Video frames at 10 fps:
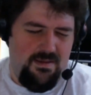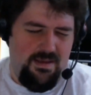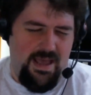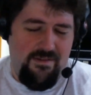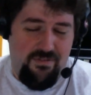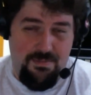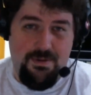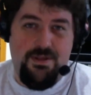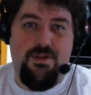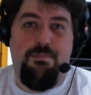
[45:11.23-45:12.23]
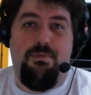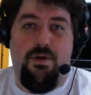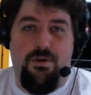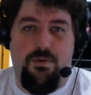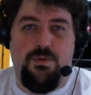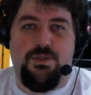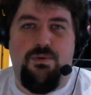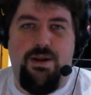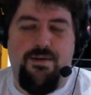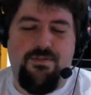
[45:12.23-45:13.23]
Everybody and their brother was
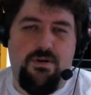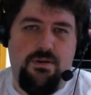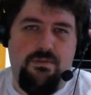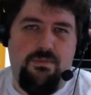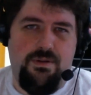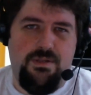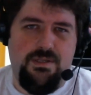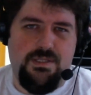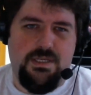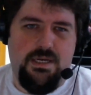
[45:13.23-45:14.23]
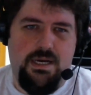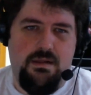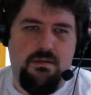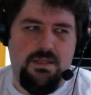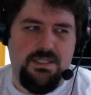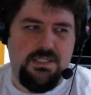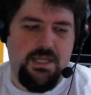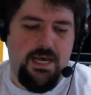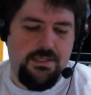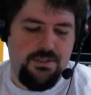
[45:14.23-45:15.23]
going after one of these HoloLens
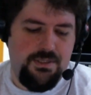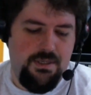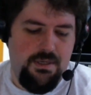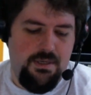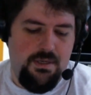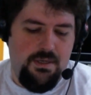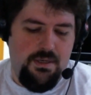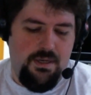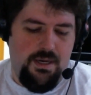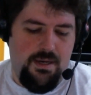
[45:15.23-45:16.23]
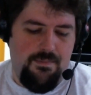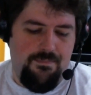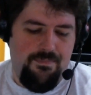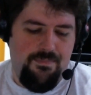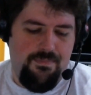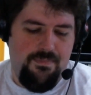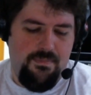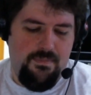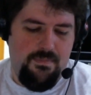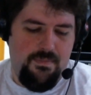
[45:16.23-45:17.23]
slots. Um,
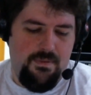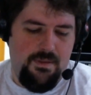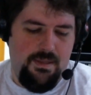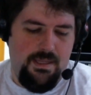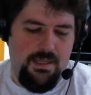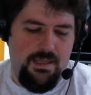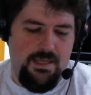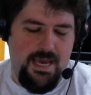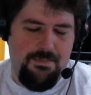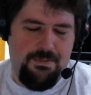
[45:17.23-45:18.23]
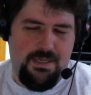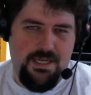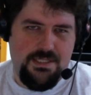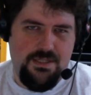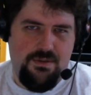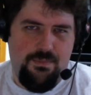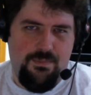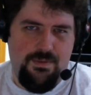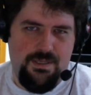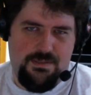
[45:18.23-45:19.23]
the application, the
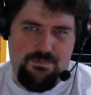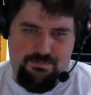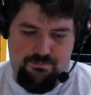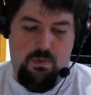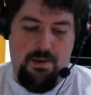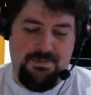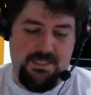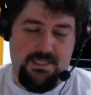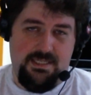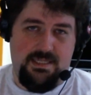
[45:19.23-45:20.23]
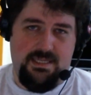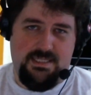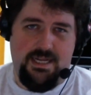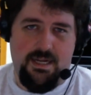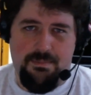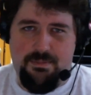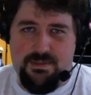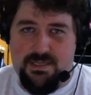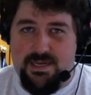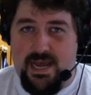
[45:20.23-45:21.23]
website that they set up,
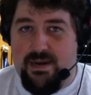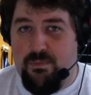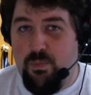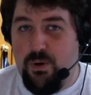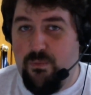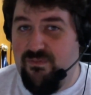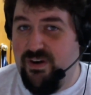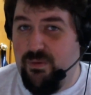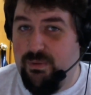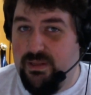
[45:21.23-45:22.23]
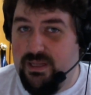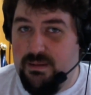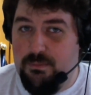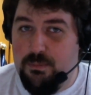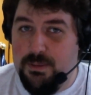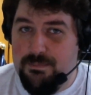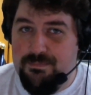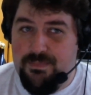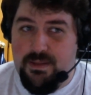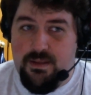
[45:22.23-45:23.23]
did not work very well on mobile.
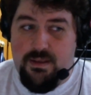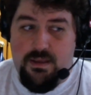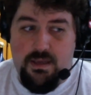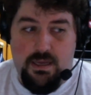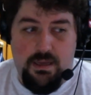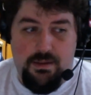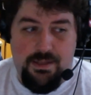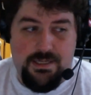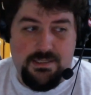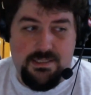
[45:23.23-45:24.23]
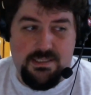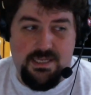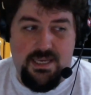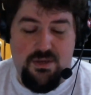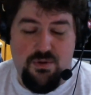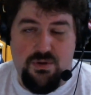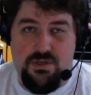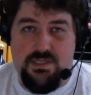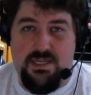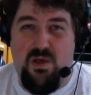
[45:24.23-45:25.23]
That is to say, you
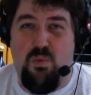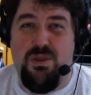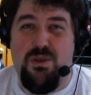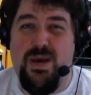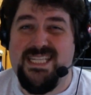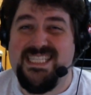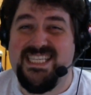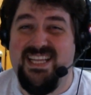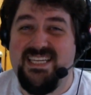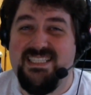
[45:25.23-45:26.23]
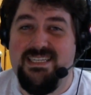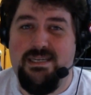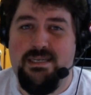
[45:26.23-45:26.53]
couldn't tell what you had selected.